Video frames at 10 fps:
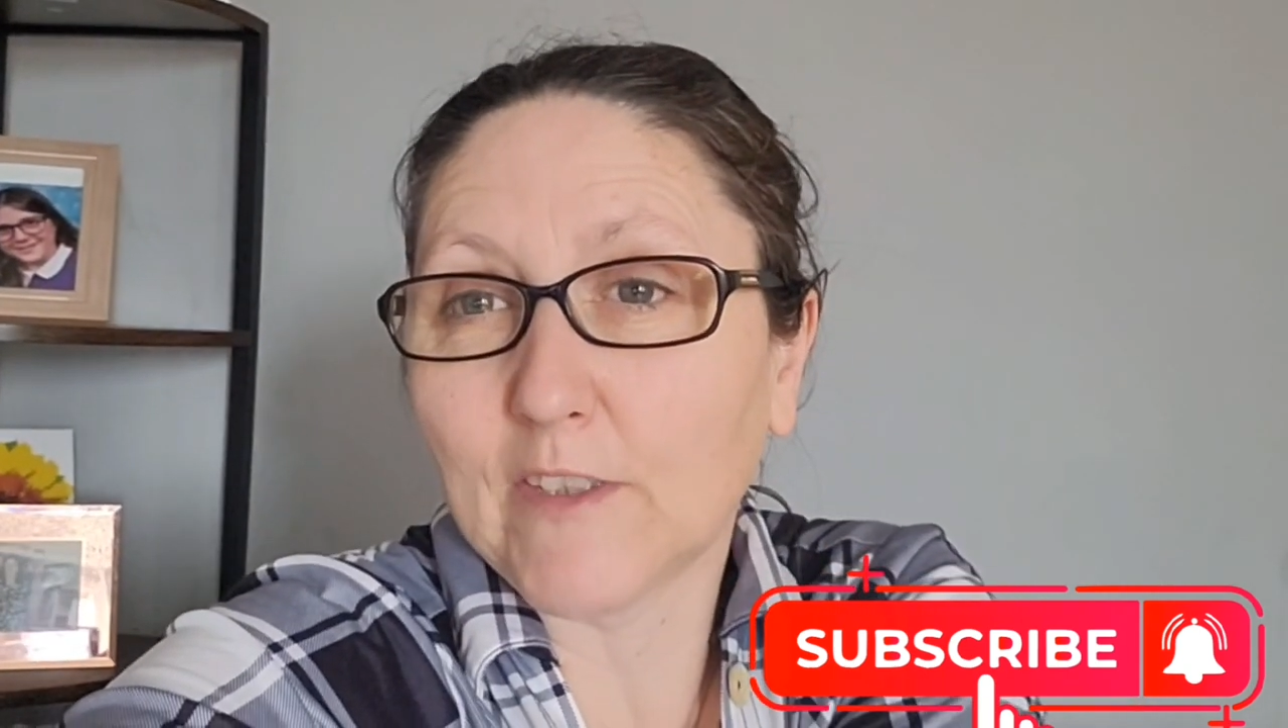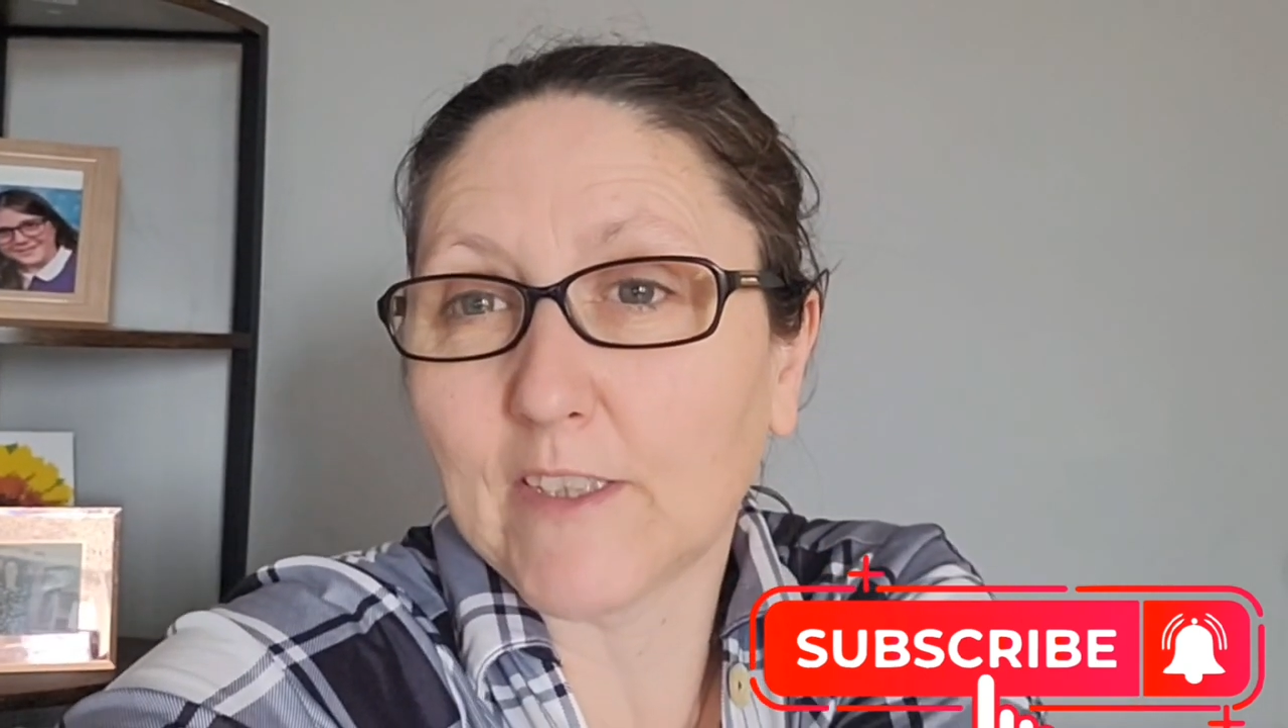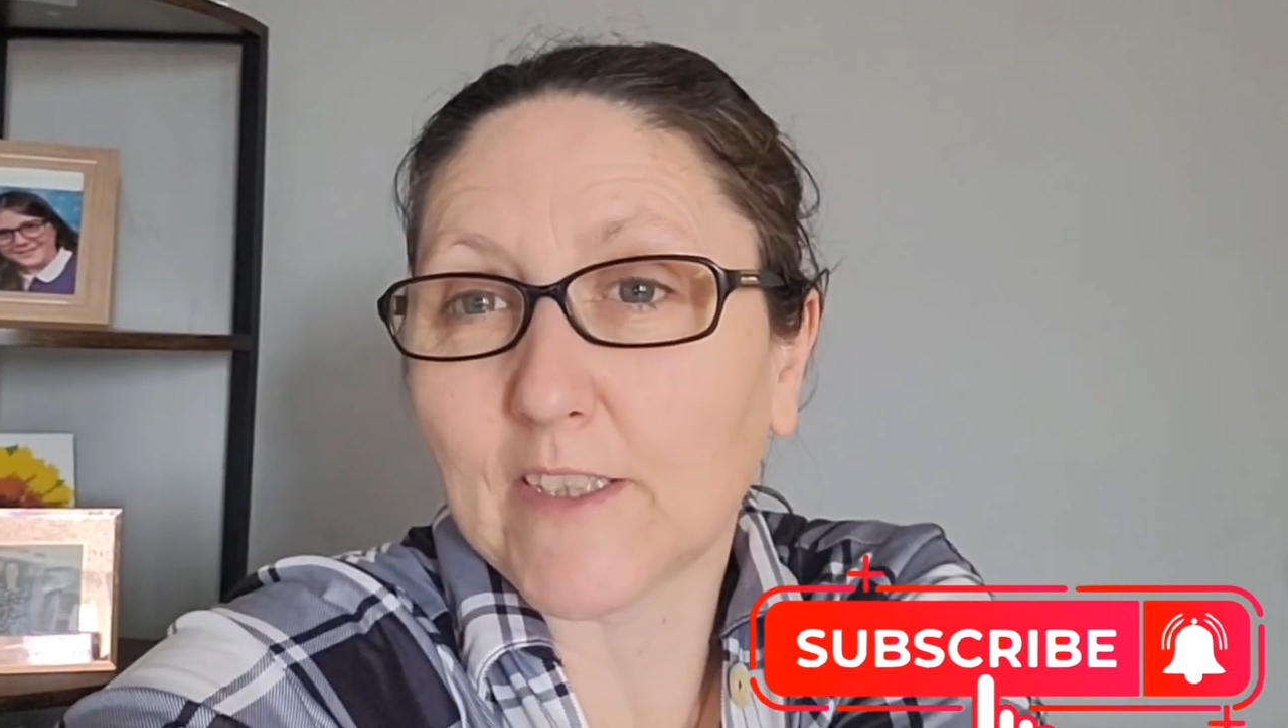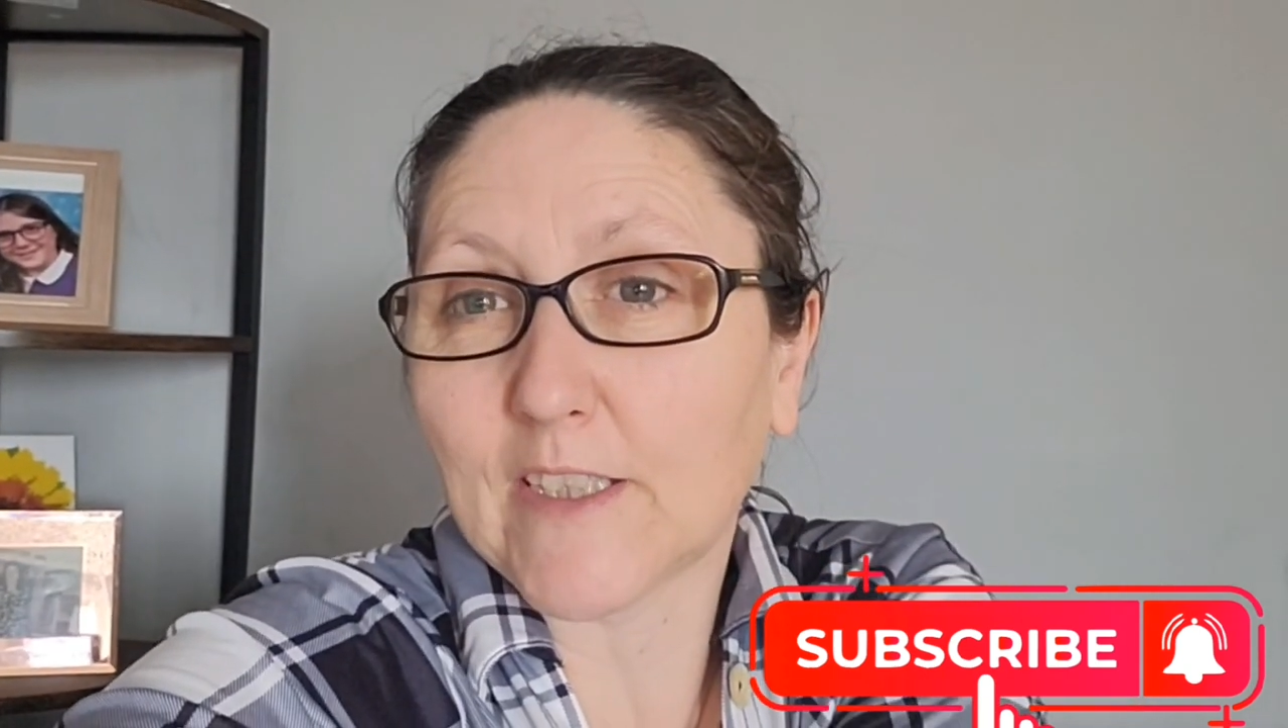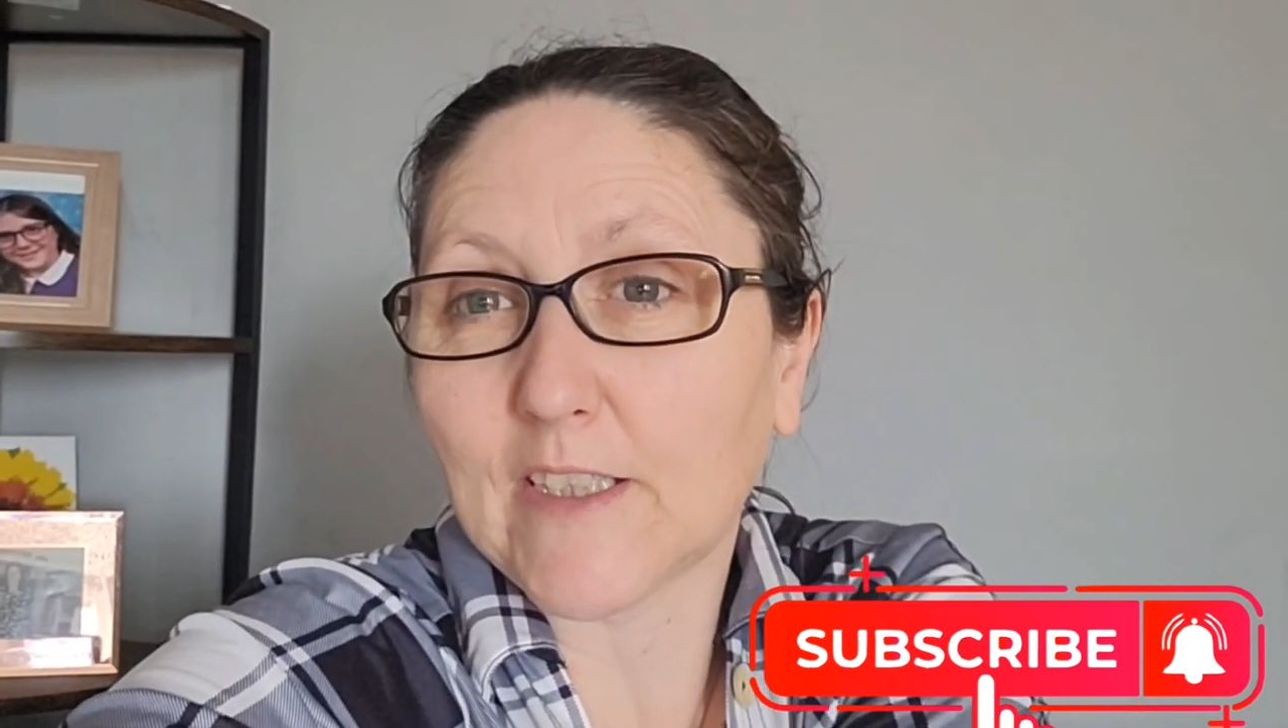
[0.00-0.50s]
in
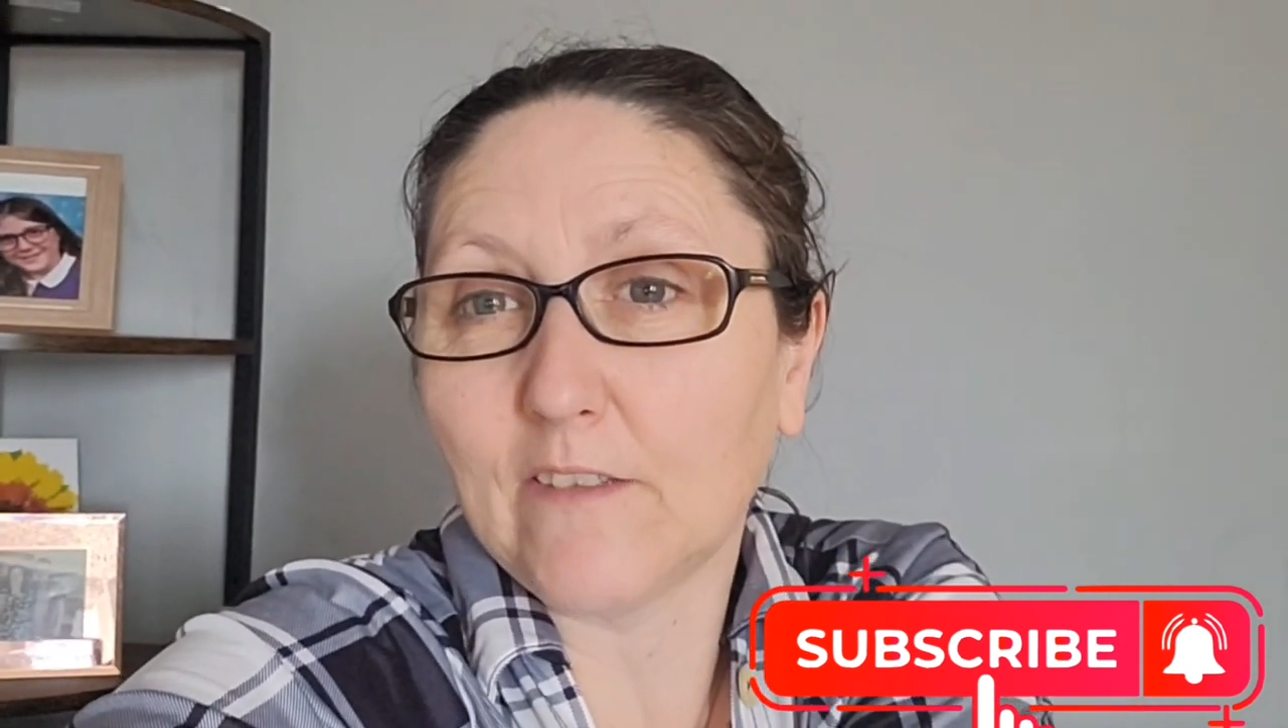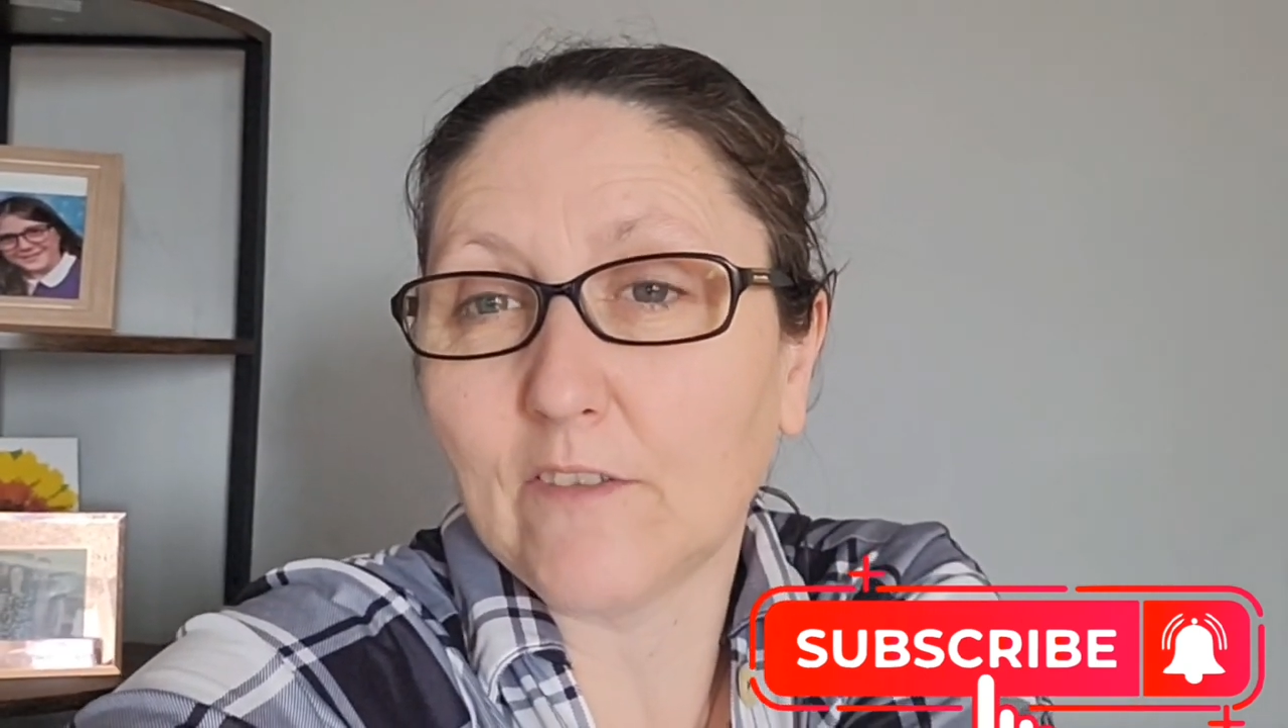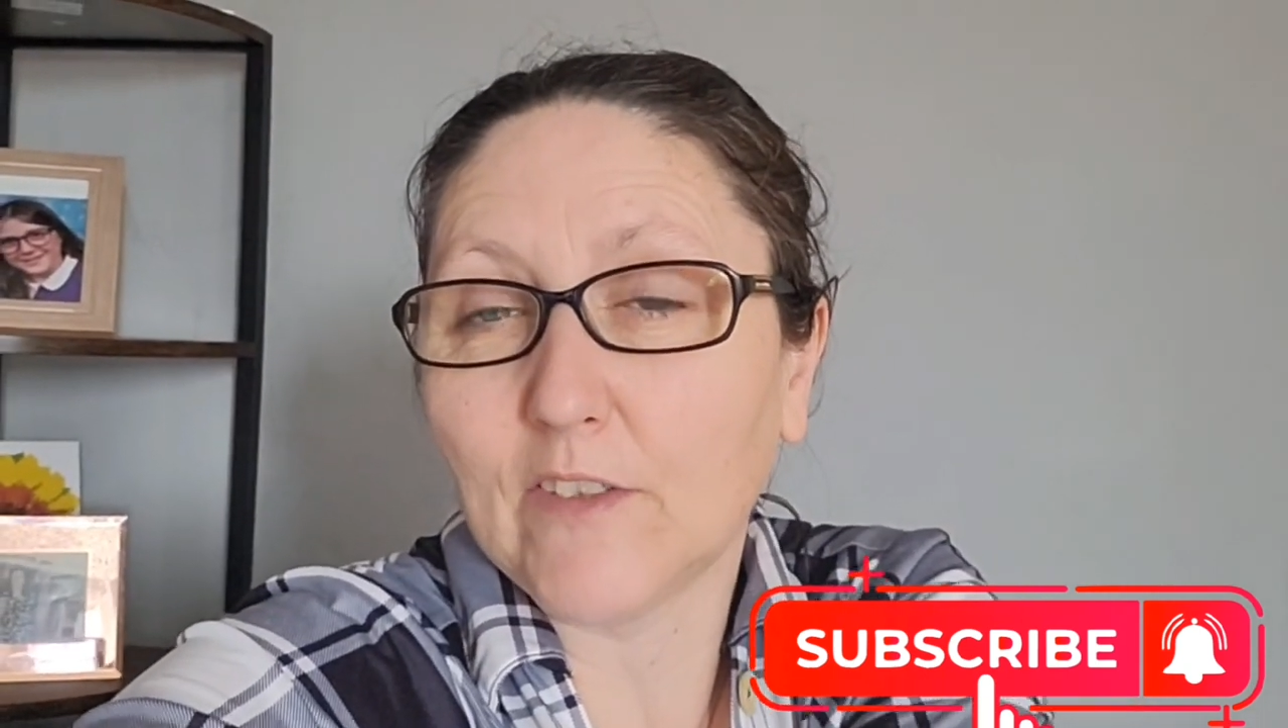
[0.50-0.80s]
the car